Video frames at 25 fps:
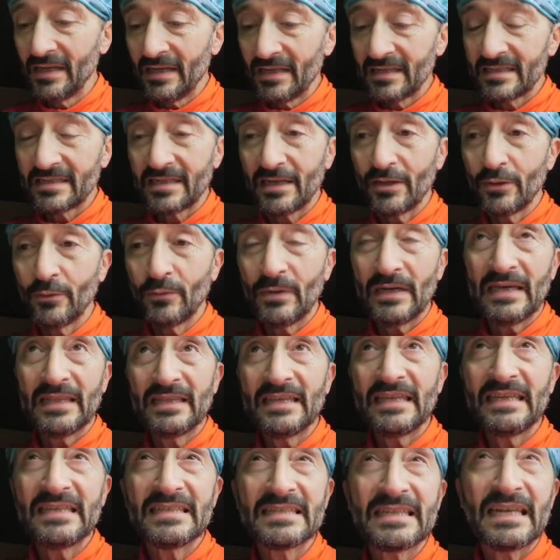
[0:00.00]
So
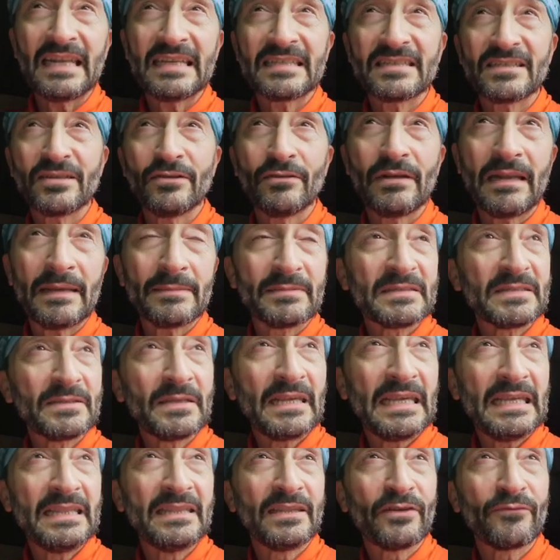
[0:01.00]
these last 2 laps
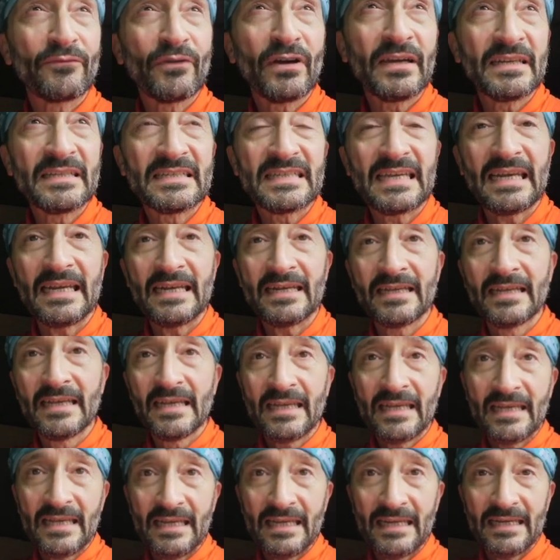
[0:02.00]
in the Ride 10
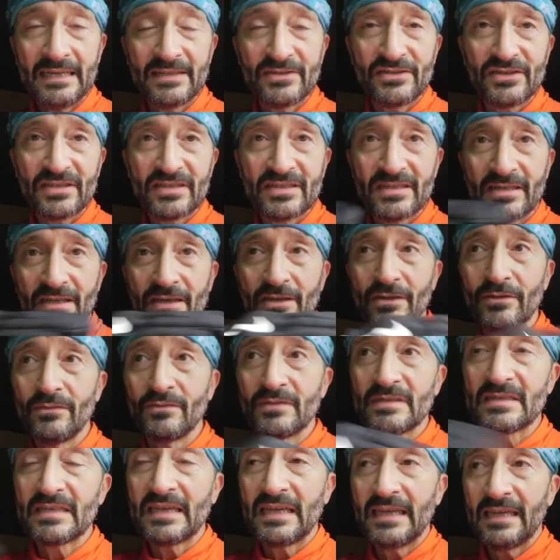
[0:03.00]
is just to
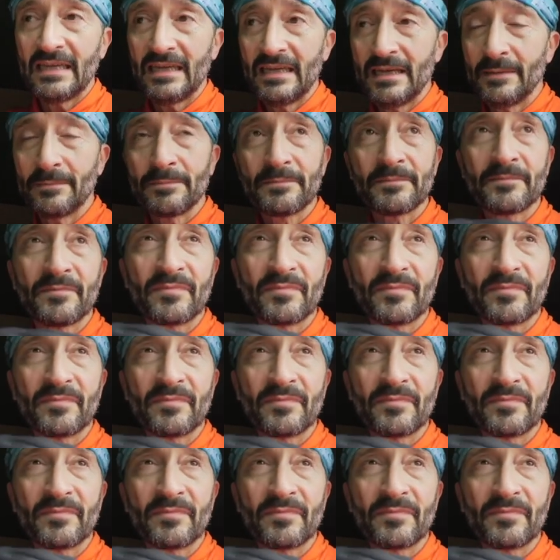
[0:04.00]
use a